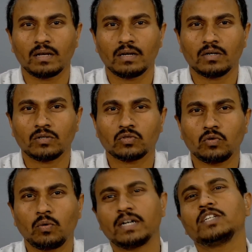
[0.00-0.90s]

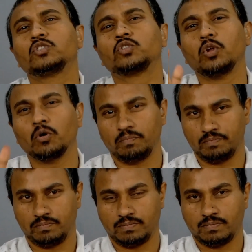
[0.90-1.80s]
So what is slope?
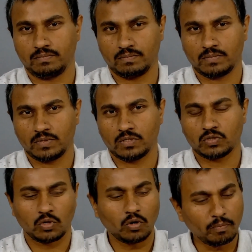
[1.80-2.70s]

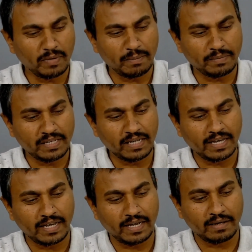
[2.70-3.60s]
Slope may be
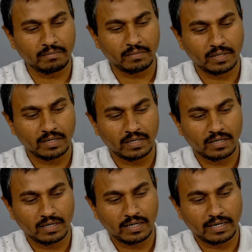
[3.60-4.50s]

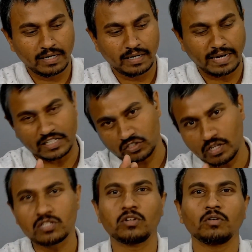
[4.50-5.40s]
a
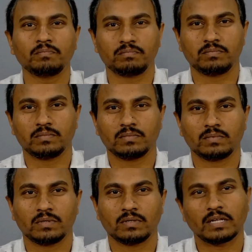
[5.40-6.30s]
natural slope
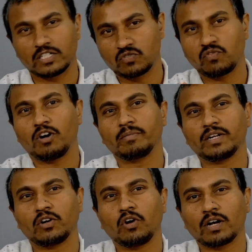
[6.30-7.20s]
that is formed
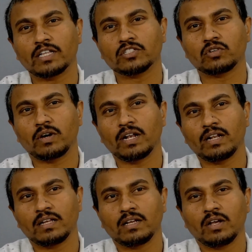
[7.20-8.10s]
in rock and soil,
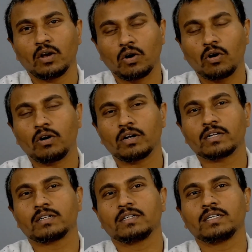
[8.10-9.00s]

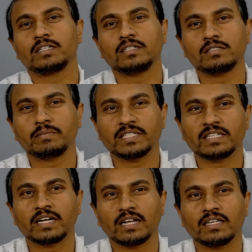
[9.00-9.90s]
or it is
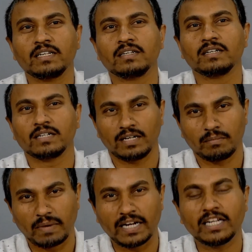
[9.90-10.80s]
basically in
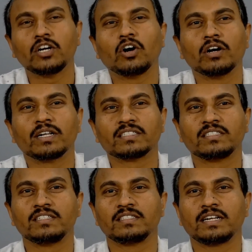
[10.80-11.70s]
mining context
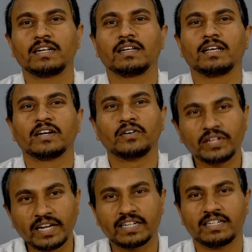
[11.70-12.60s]
it is an
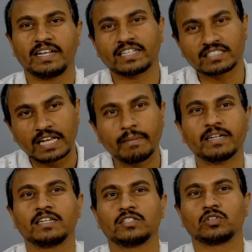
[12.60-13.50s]
created
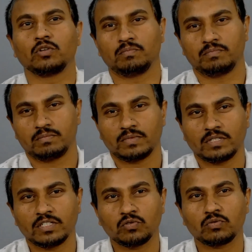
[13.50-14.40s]
excavated slope
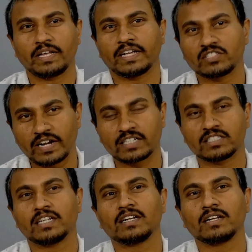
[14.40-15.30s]
due to the
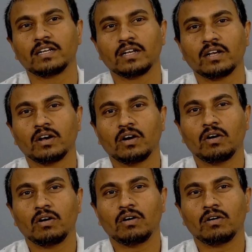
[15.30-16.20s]
extraction
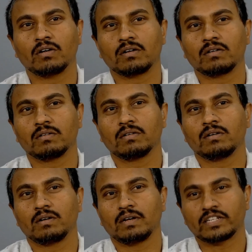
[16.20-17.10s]
or
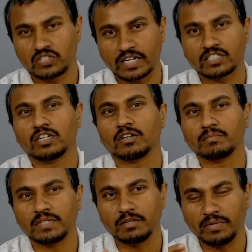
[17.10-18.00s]
extraction
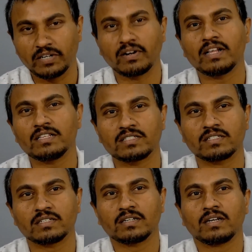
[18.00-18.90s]
of the
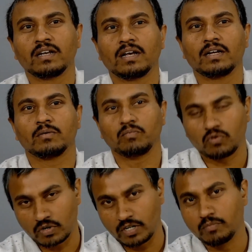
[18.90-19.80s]
minerals
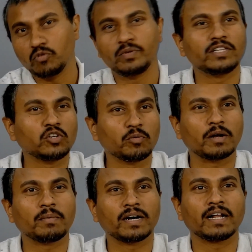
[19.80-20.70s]
for removing the
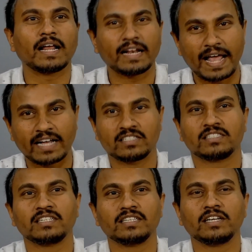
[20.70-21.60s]
overburden and
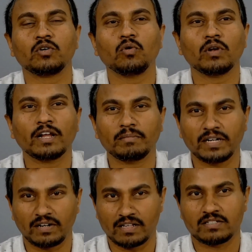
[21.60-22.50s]
accessing the coal and
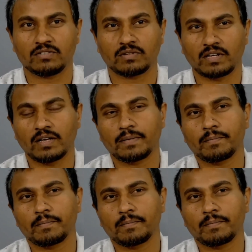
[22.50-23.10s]
minerals. Okay.